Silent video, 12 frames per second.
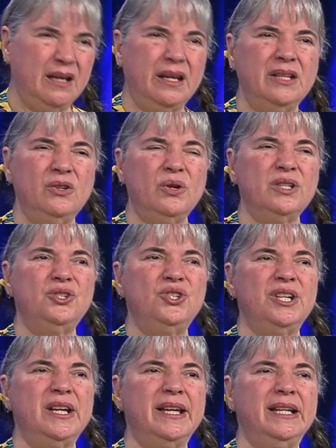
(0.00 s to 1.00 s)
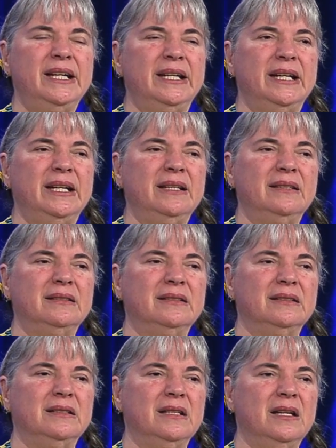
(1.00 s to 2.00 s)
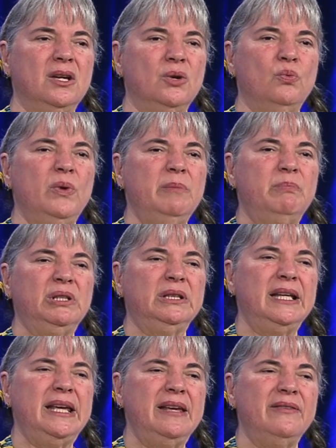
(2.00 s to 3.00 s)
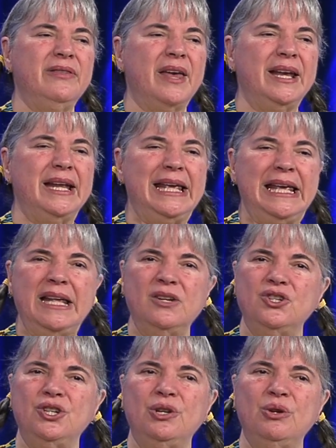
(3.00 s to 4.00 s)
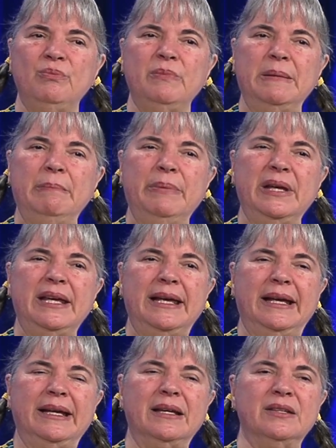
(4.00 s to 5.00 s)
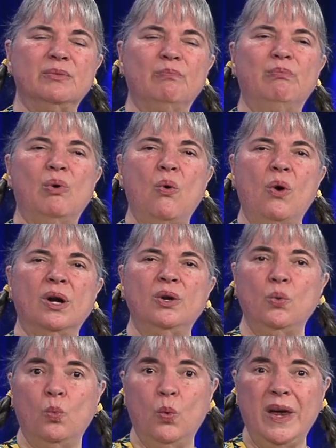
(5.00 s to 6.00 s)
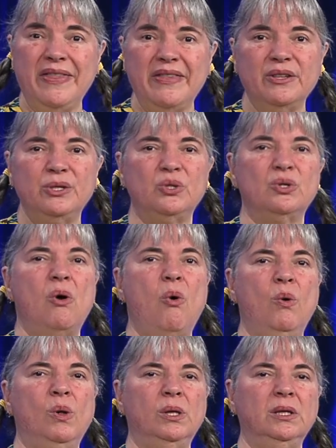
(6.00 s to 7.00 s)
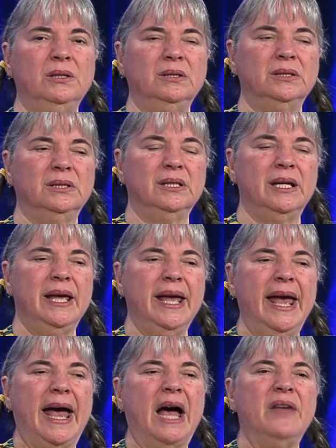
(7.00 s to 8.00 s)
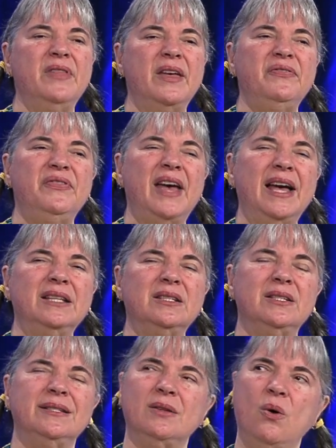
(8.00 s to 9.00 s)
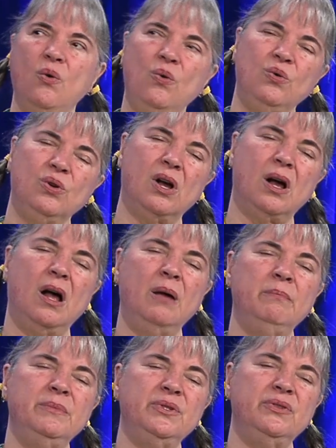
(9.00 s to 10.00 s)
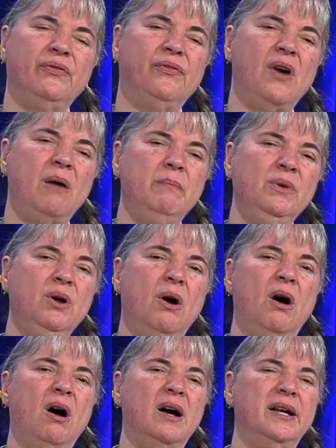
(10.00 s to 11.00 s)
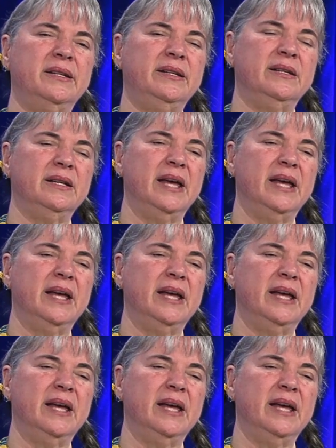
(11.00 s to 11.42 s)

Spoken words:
In Christianity, we believe that each human being is born with a soul, and that soul comes from God,